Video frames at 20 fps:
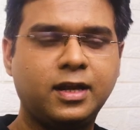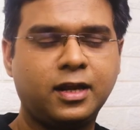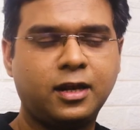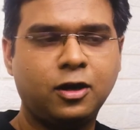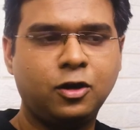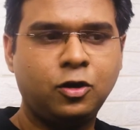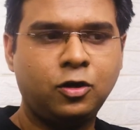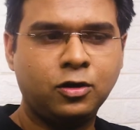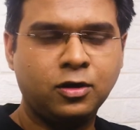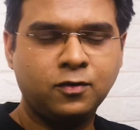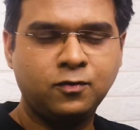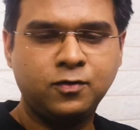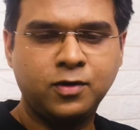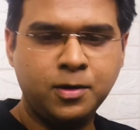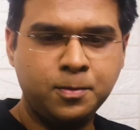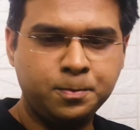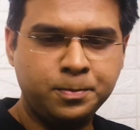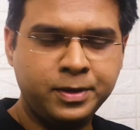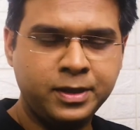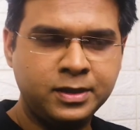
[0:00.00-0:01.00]
are a lot of
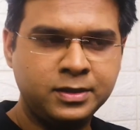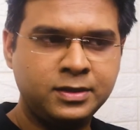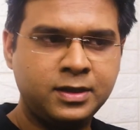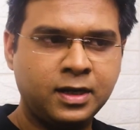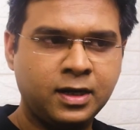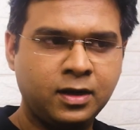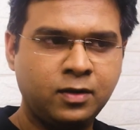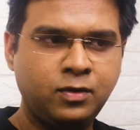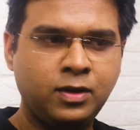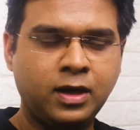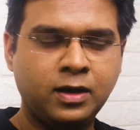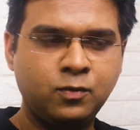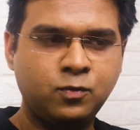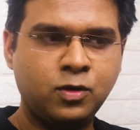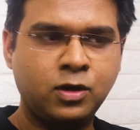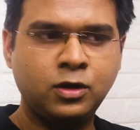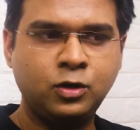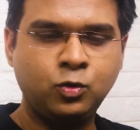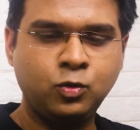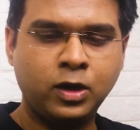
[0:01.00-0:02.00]
companies that
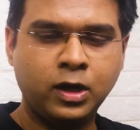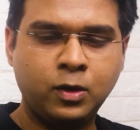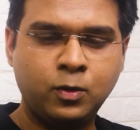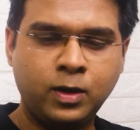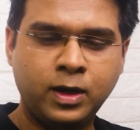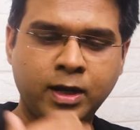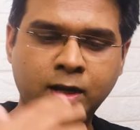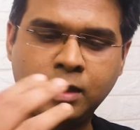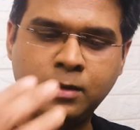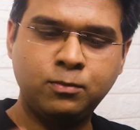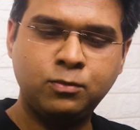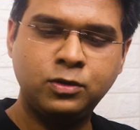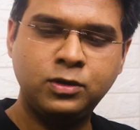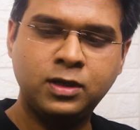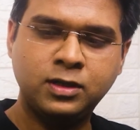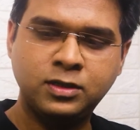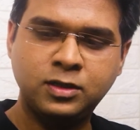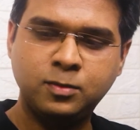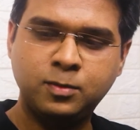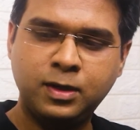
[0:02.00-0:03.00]
want to acquire
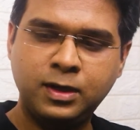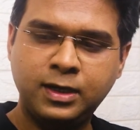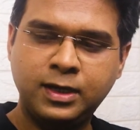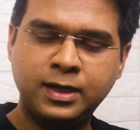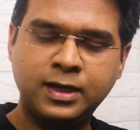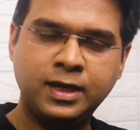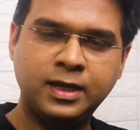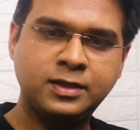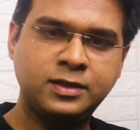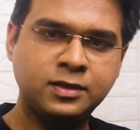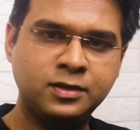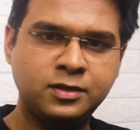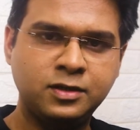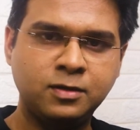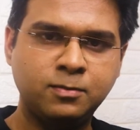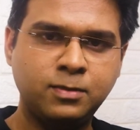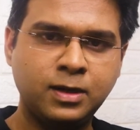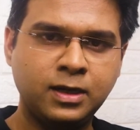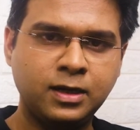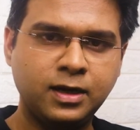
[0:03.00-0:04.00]
Ambuja Cement and
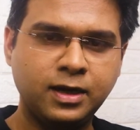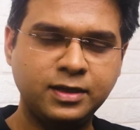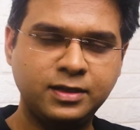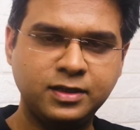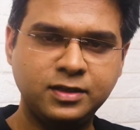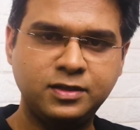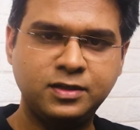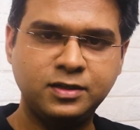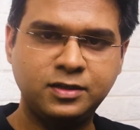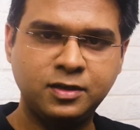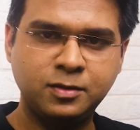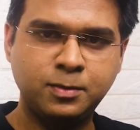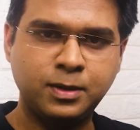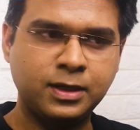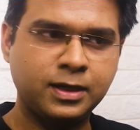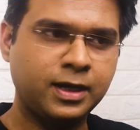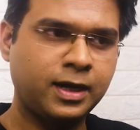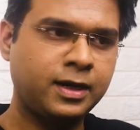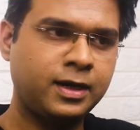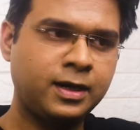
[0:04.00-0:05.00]
ACC
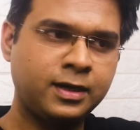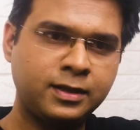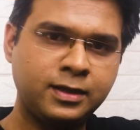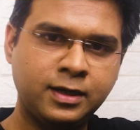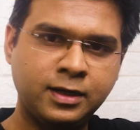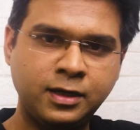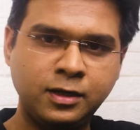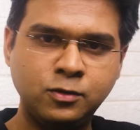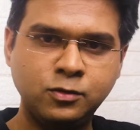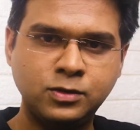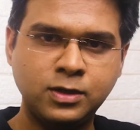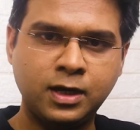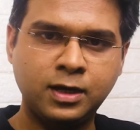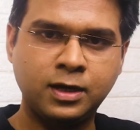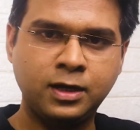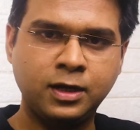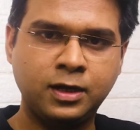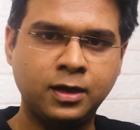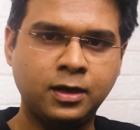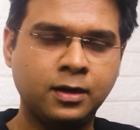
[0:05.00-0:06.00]
Cement. I read that news
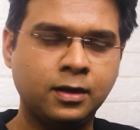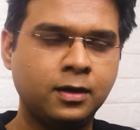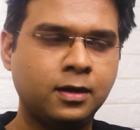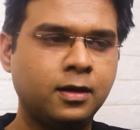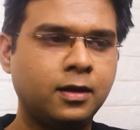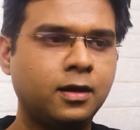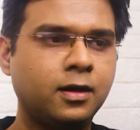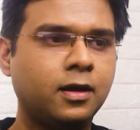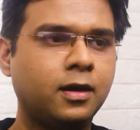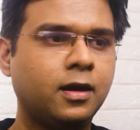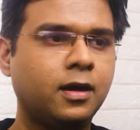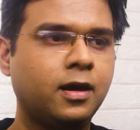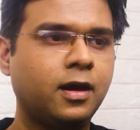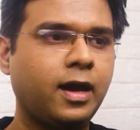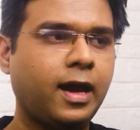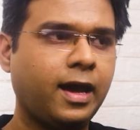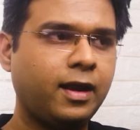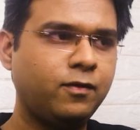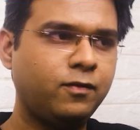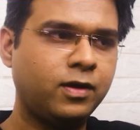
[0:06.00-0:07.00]
article.
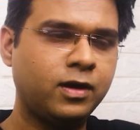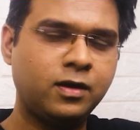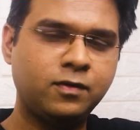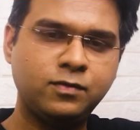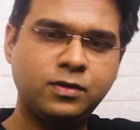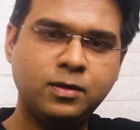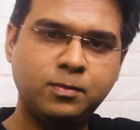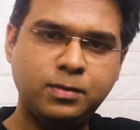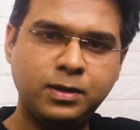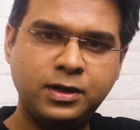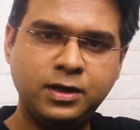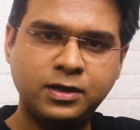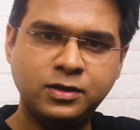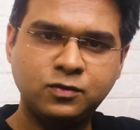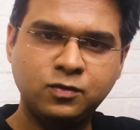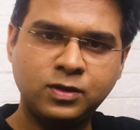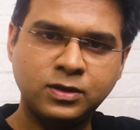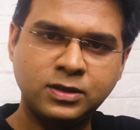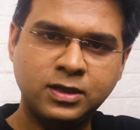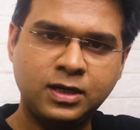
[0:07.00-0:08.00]
And one of the
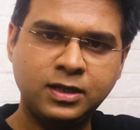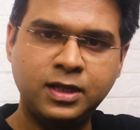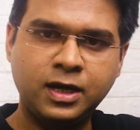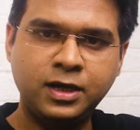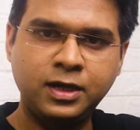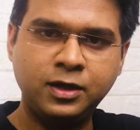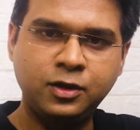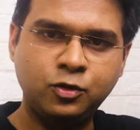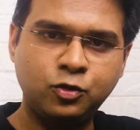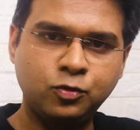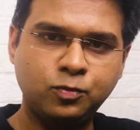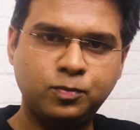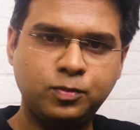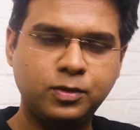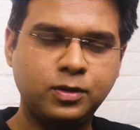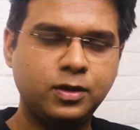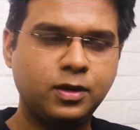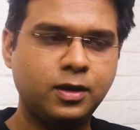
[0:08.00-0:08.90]
bidders was Adani Group.